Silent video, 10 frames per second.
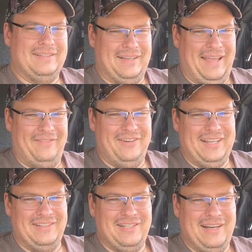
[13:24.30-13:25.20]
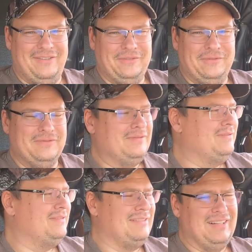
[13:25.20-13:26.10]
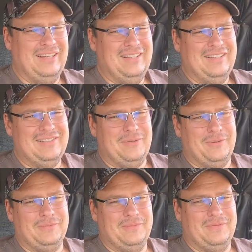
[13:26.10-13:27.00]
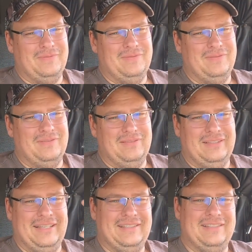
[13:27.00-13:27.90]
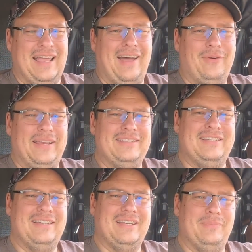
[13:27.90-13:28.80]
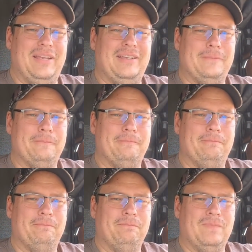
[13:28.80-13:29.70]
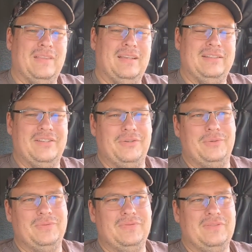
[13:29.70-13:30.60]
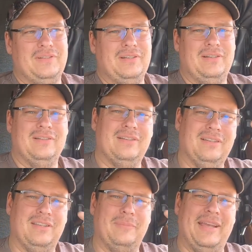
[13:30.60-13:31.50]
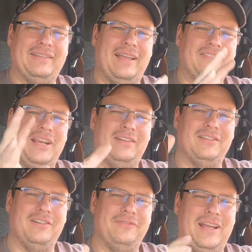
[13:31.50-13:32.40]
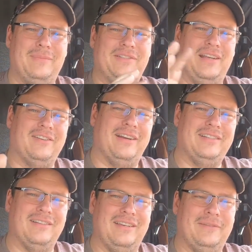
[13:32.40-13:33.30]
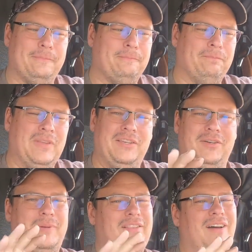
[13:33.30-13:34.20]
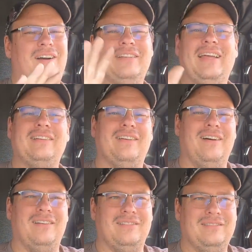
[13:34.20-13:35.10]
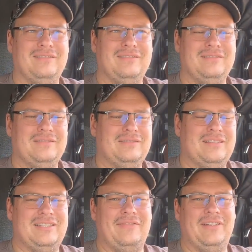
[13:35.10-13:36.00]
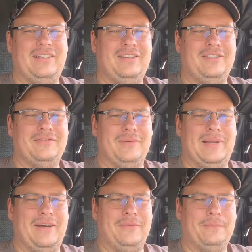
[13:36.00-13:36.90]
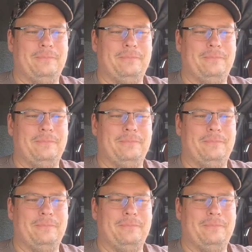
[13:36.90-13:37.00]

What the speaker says: Have your attention now? So this is how easy it can be to make that change in your family generationally. You'll be long dead and gone 70 years from now.